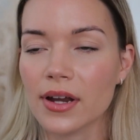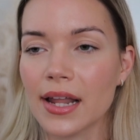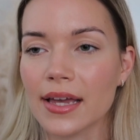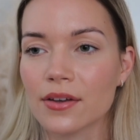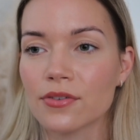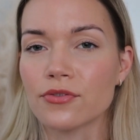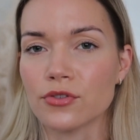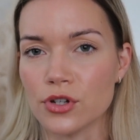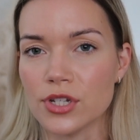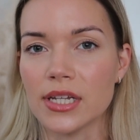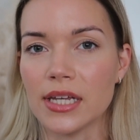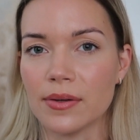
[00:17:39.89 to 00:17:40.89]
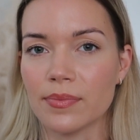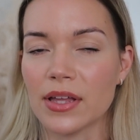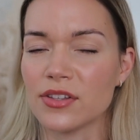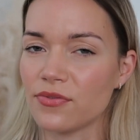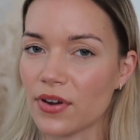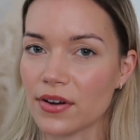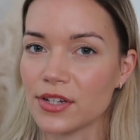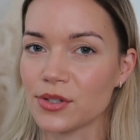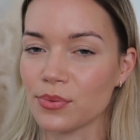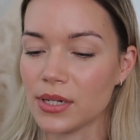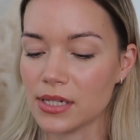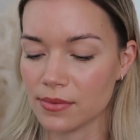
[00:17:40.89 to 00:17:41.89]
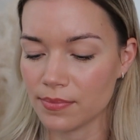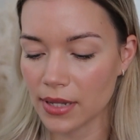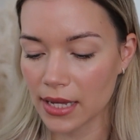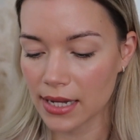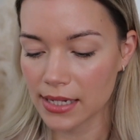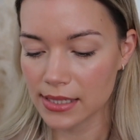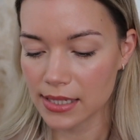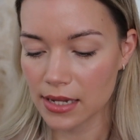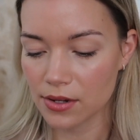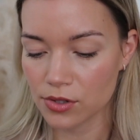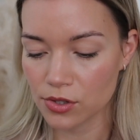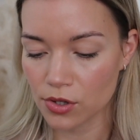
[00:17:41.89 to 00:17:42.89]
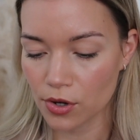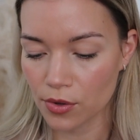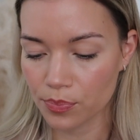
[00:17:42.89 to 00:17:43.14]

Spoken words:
like fruity and very sweet, like I said. So